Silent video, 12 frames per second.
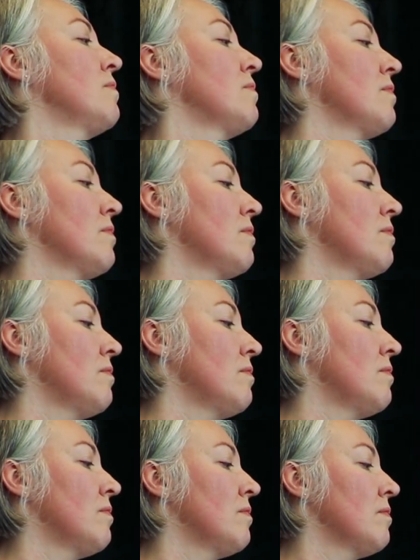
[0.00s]

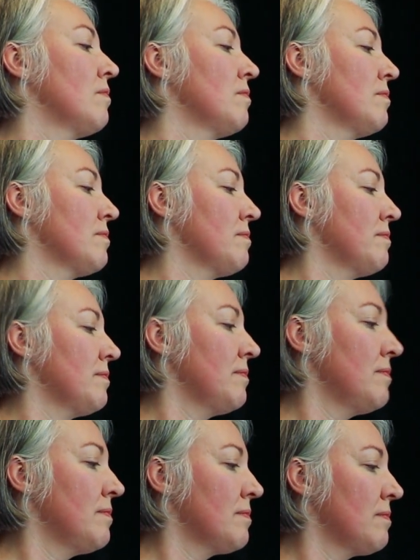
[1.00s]

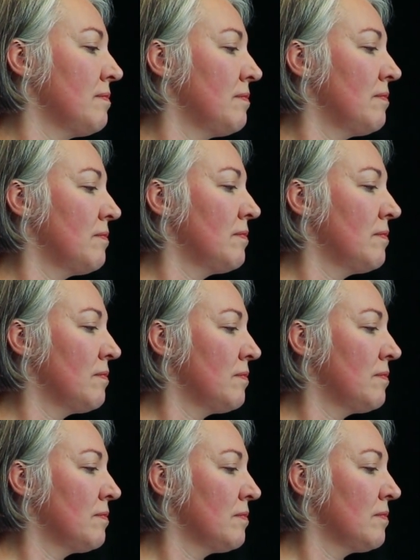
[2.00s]

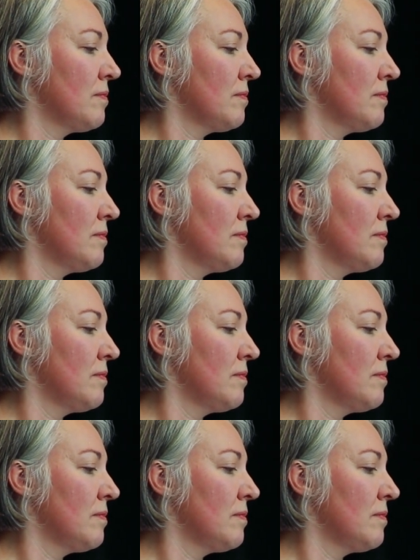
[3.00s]
The person shown says nothing.